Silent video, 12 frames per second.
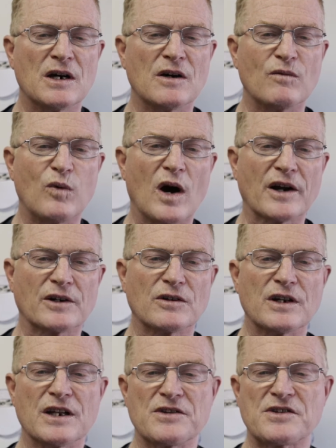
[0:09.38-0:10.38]

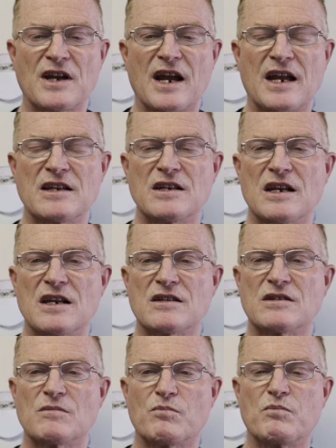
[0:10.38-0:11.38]
water in science.
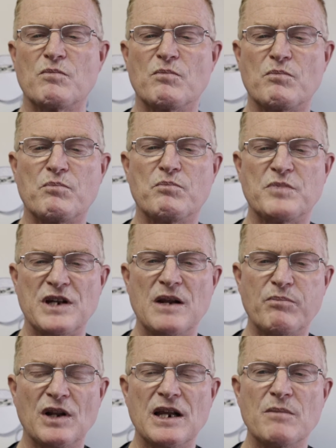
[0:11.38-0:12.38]
It's
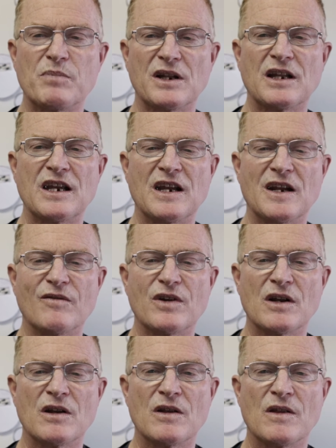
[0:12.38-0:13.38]
deeply believed,